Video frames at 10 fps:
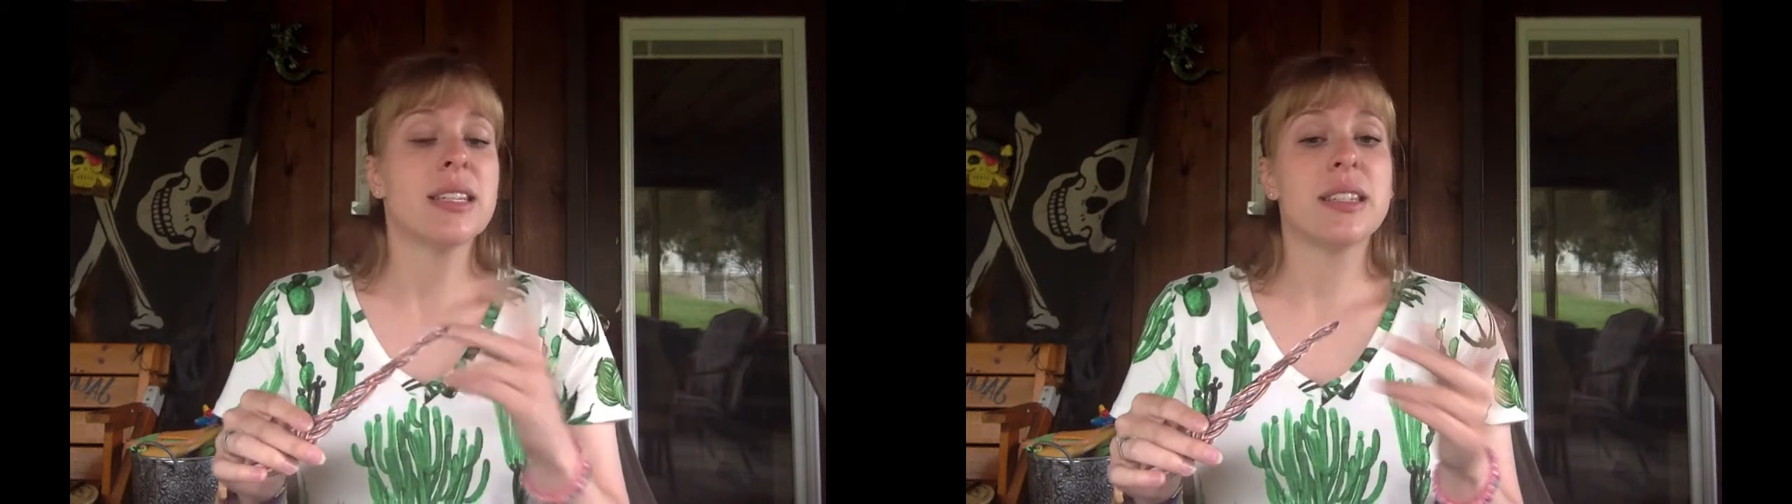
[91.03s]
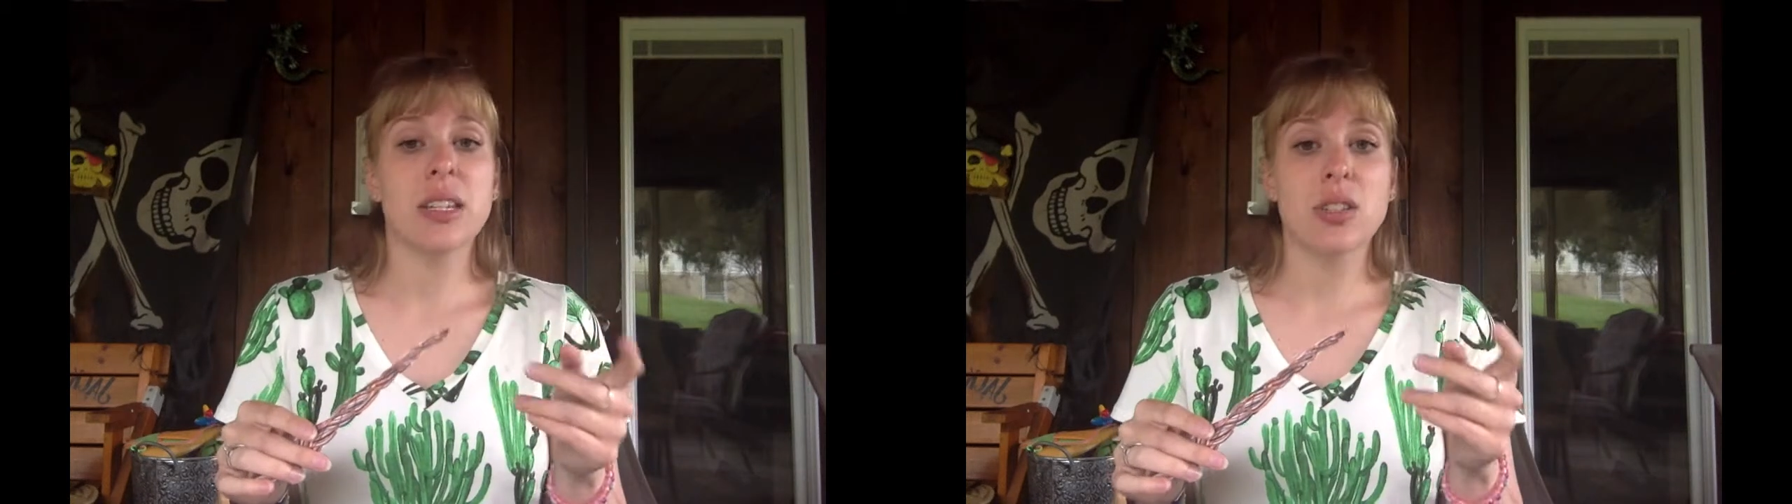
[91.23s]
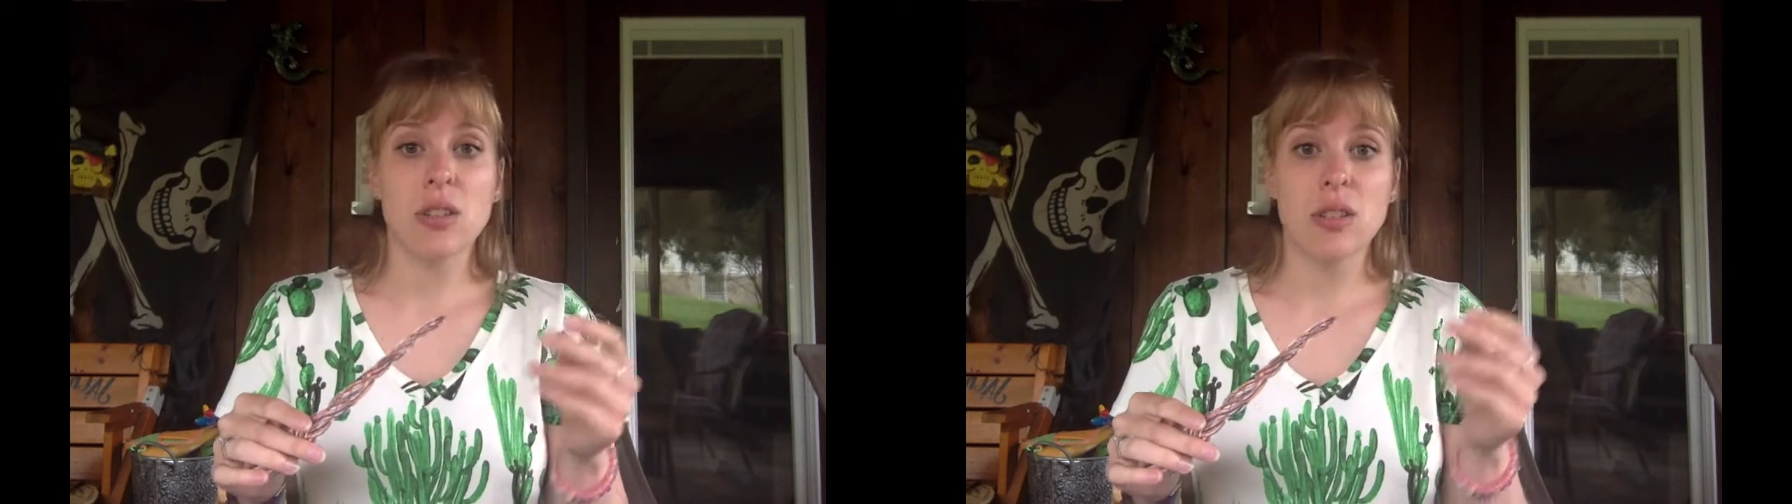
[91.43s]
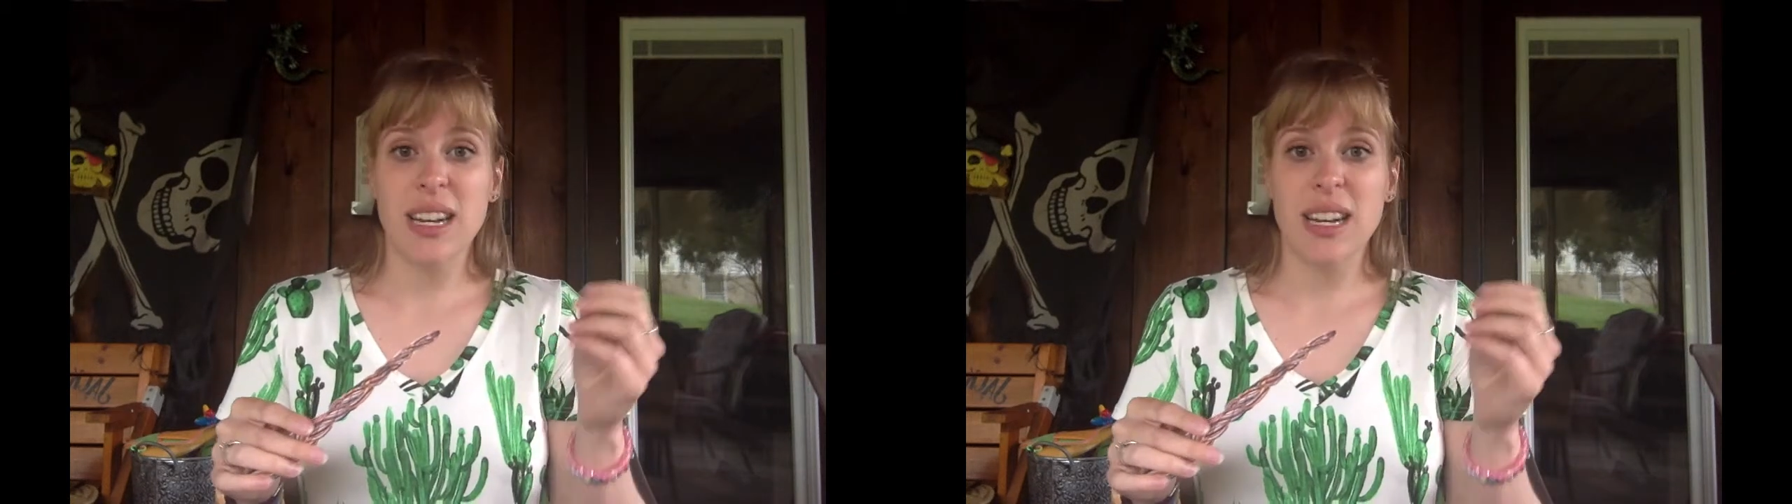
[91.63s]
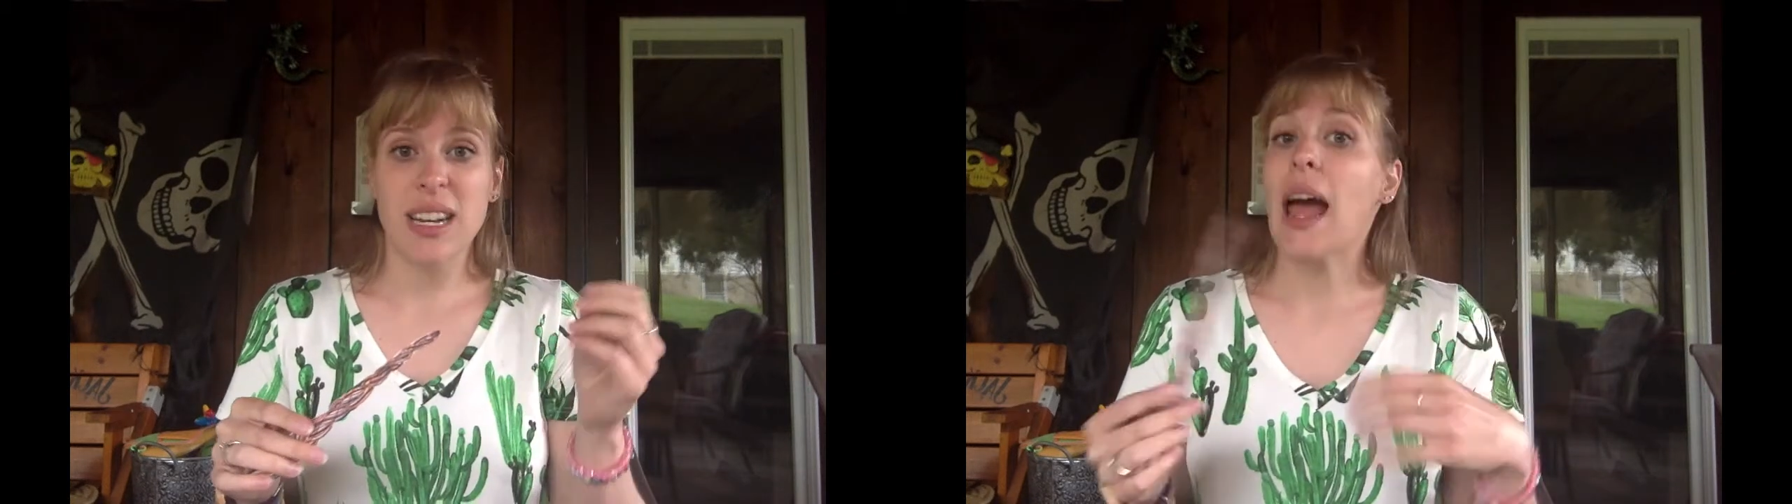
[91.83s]
scissors
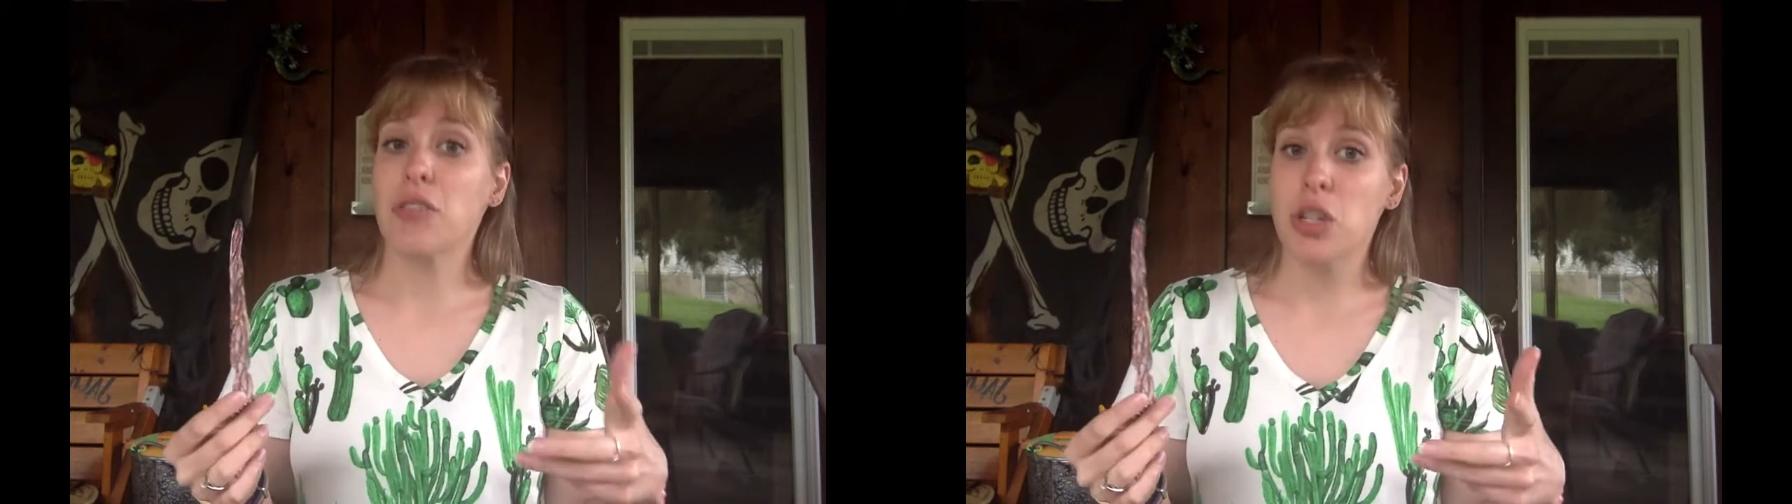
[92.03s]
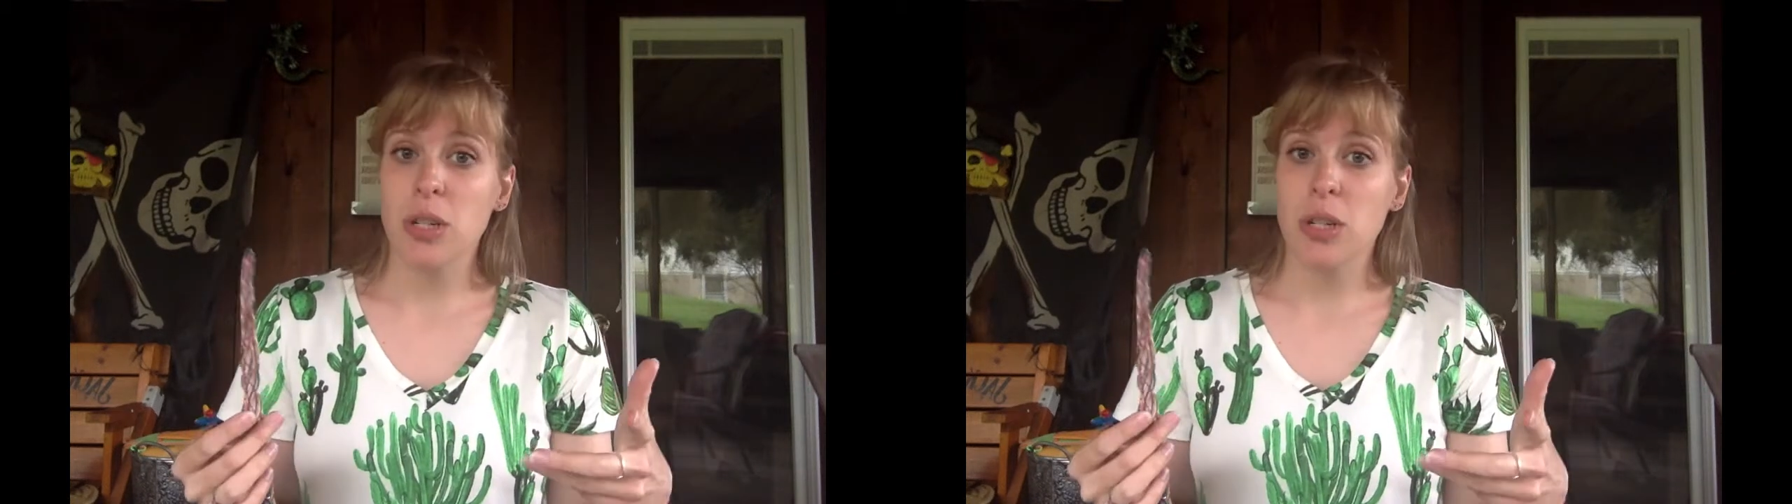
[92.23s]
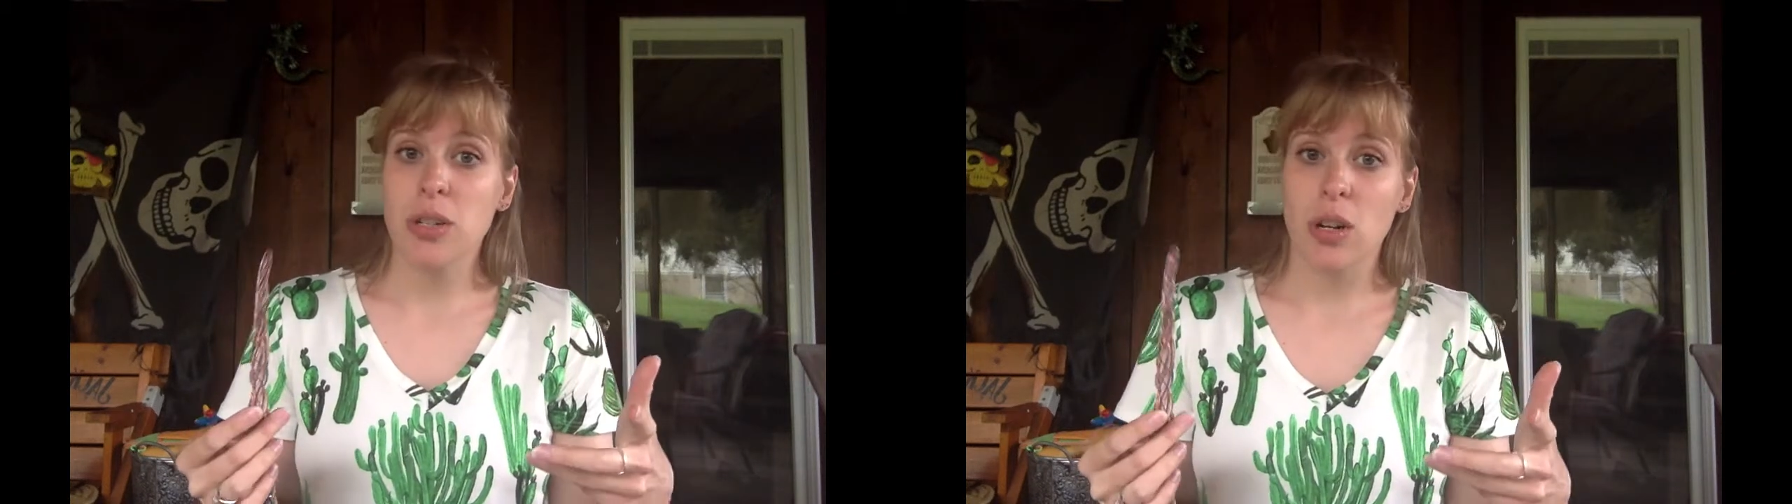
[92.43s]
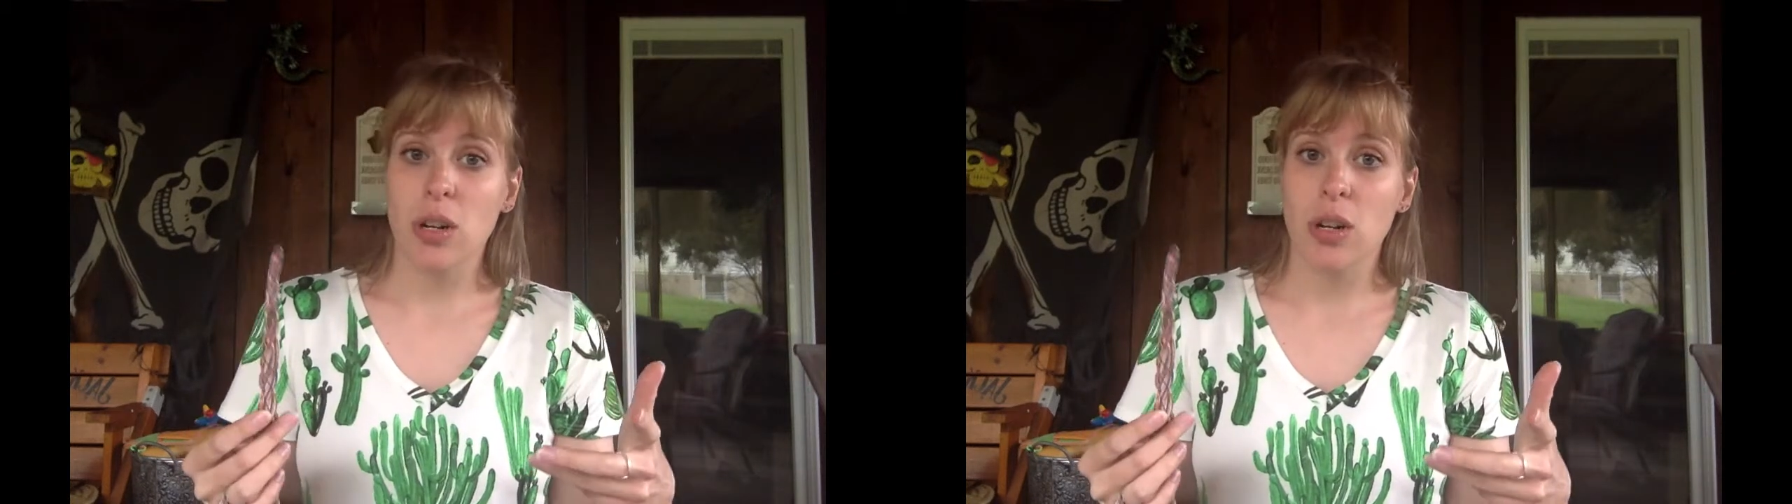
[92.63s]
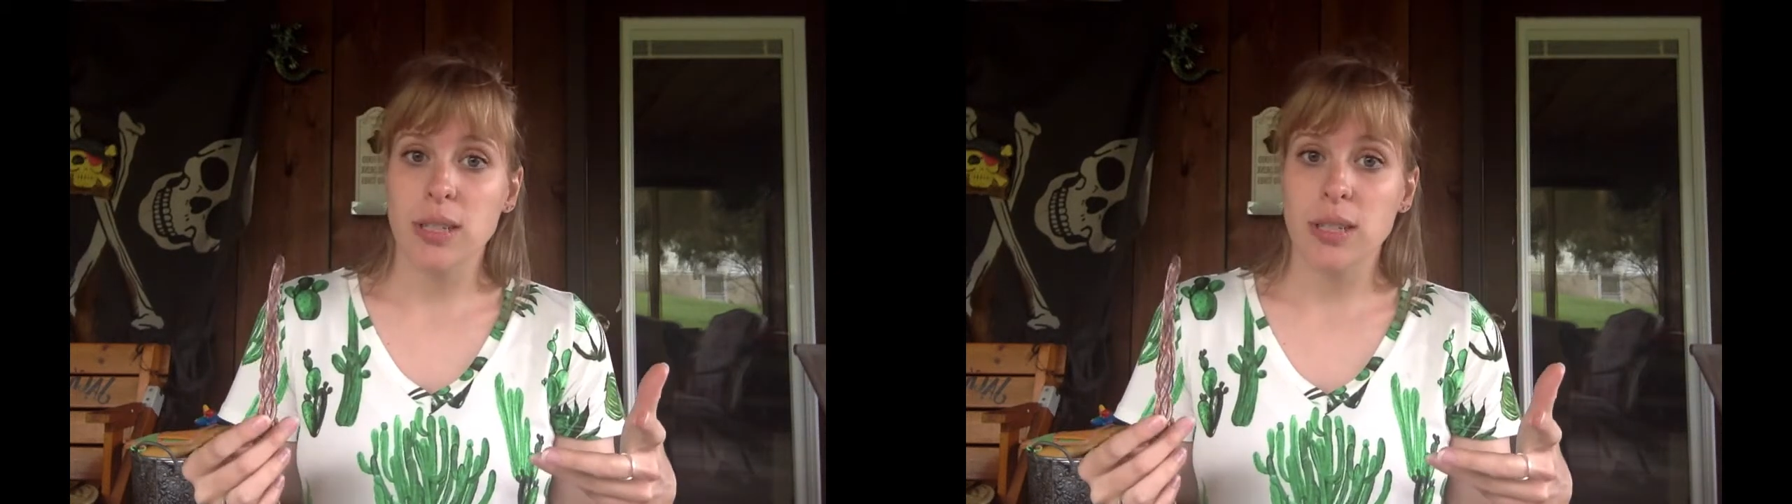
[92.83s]
and not have too much of a hard